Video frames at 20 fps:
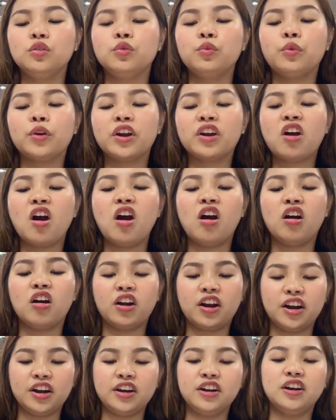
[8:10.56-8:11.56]
work
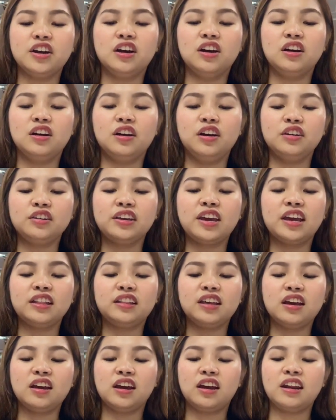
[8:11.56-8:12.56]
hard on
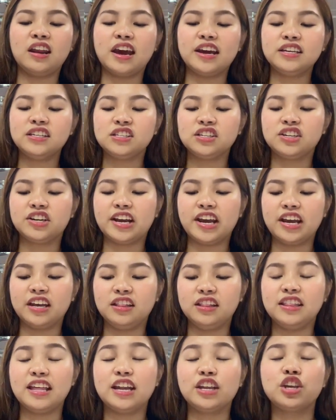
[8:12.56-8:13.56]
getting a nice
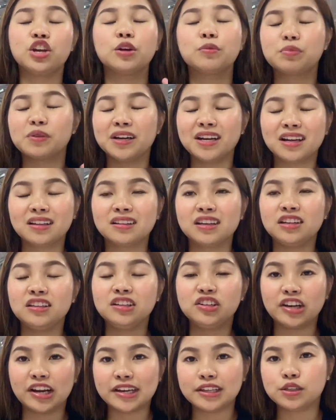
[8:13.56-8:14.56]
grade, then your
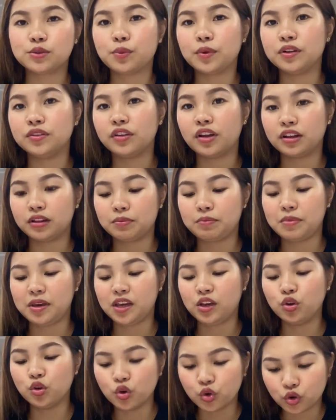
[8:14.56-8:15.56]
predicted grades will not be
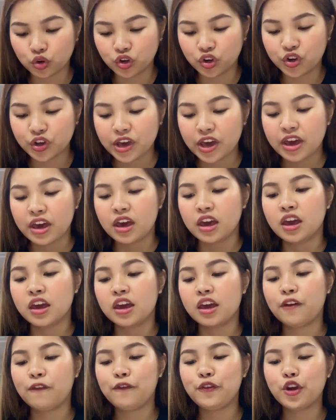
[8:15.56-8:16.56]
good.
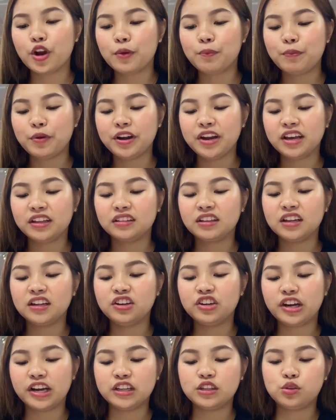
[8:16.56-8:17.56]
If your predicted
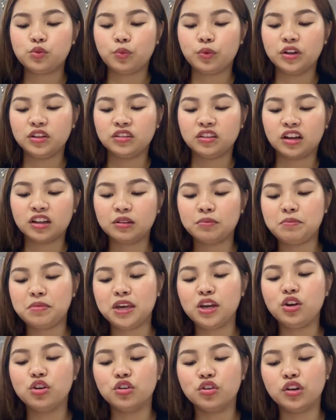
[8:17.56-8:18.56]
grades will not
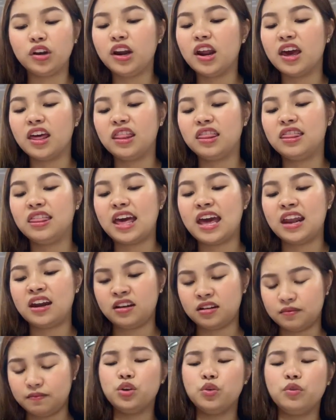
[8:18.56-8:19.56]
be good, then
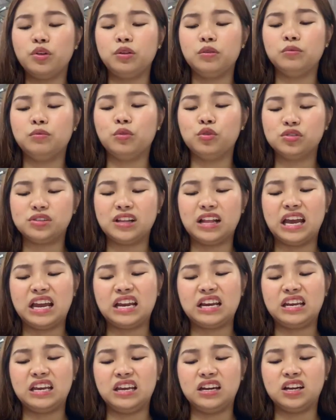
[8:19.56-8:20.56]
you will most
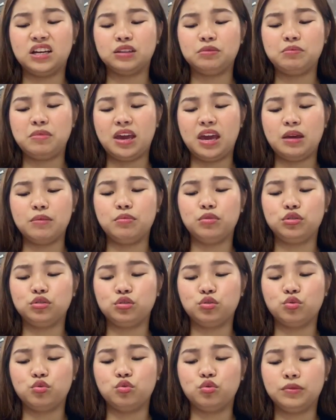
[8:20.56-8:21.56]
likely not be able
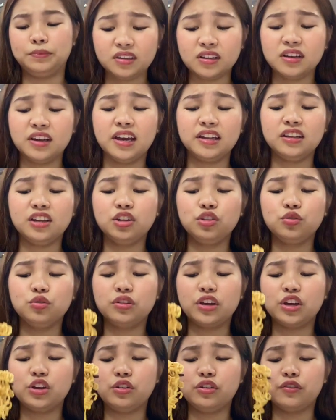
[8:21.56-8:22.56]
to get into
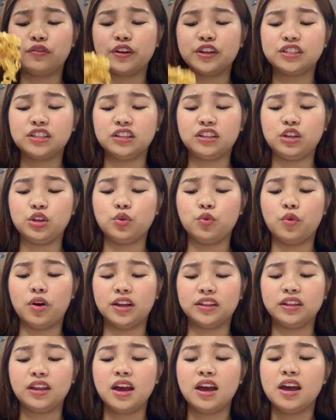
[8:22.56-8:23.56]
the university you
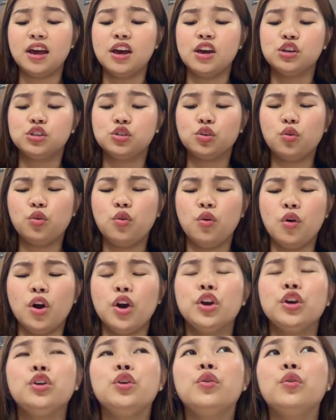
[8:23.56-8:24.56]
want. So,
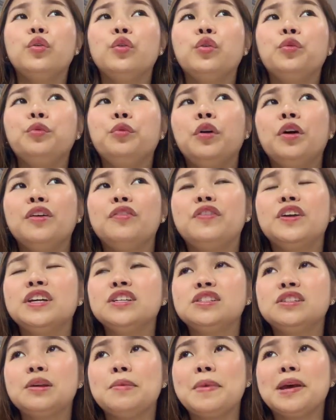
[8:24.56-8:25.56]
yung
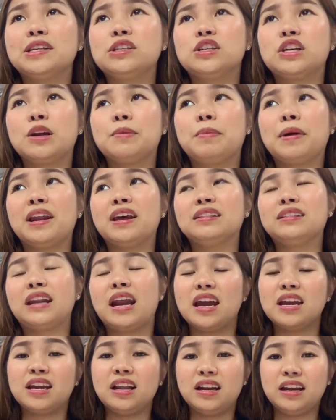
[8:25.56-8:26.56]
first semester parang
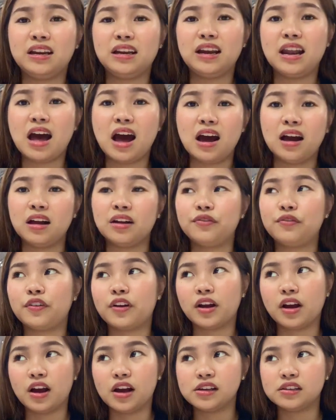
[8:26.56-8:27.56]
trial lang for
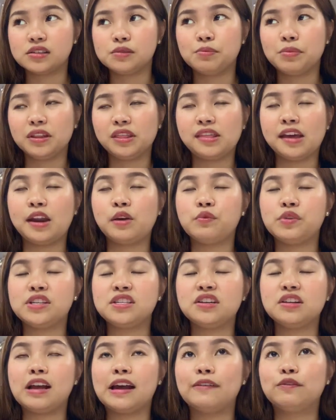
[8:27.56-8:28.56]
us, but then we
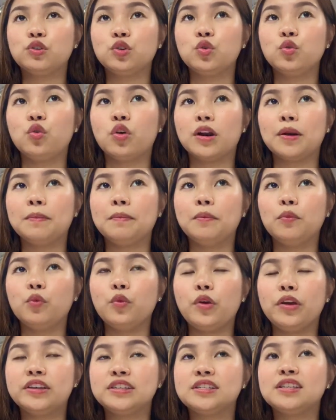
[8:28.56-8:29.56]
still had to do our
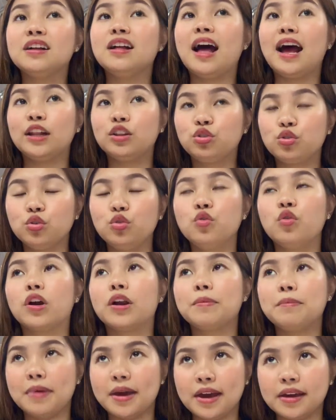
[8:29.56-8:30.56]

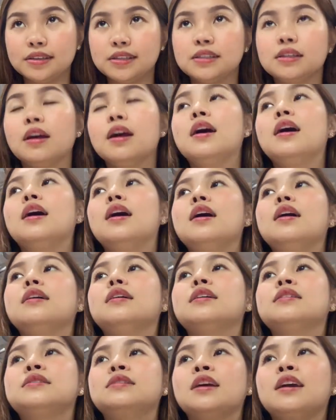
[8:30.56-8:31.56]
best
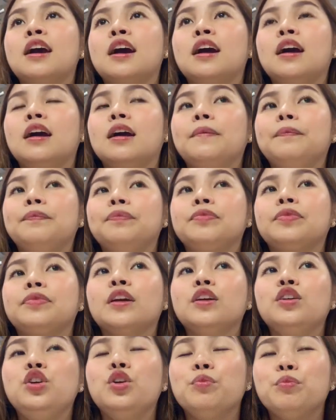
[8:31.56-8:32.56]
kasi nga
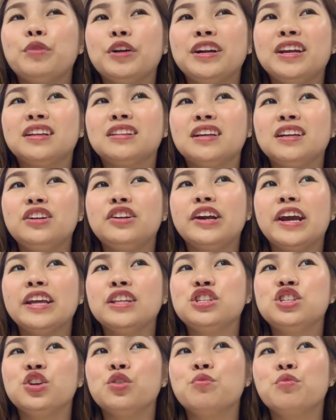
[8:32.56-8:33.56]
yung predicted
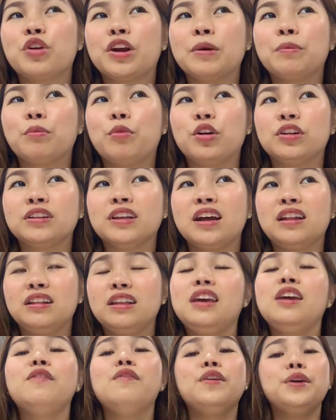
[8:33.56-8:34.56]
grades yung more important.
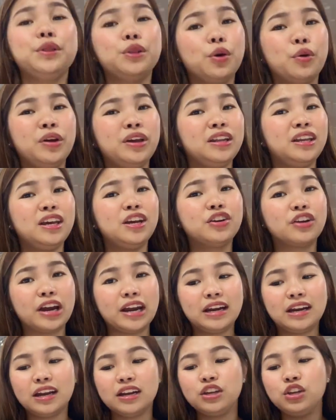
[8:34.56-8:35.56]
Even though hindi
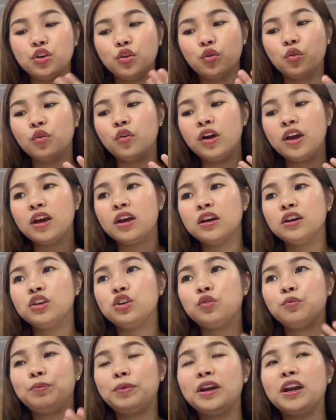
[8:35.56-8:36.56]
graded yung
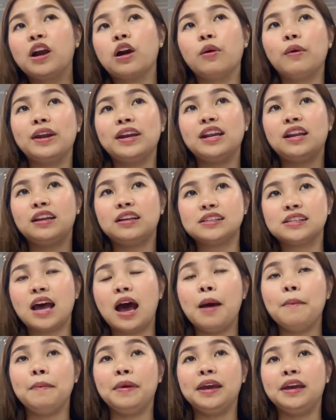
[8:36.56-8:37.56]
pinagawa nila
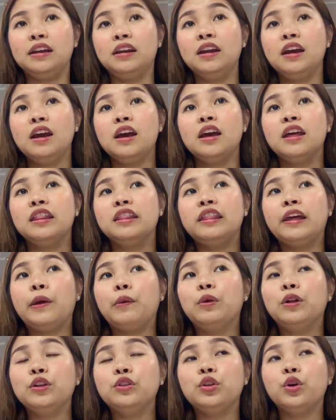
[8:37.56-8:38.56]
sa amin, they
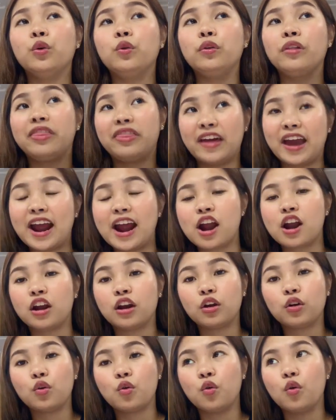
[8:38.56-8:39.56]
will know there
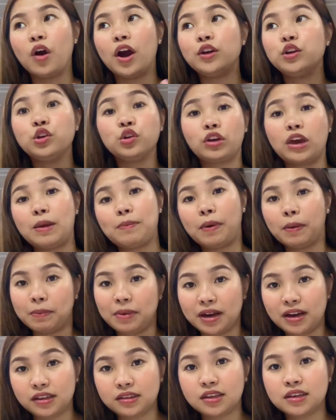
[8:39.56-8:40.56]
kung ano yung
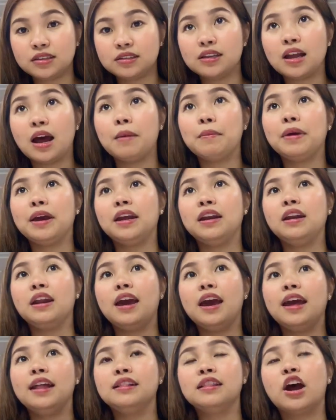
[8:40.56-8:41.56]
capabilities namin,
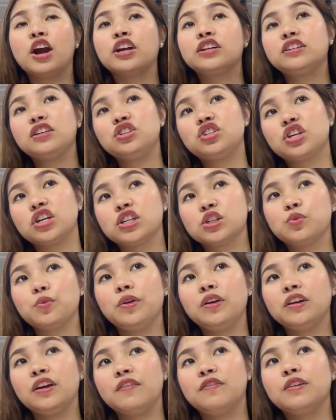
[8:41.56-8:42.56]
and our teachers
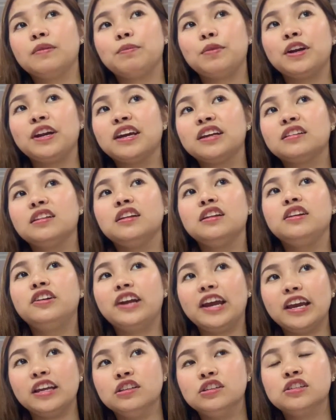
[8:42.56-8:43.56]
will give the predicted
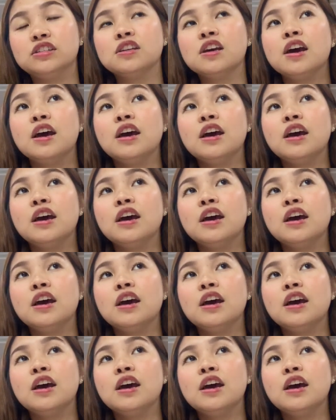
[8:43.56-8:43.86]
grades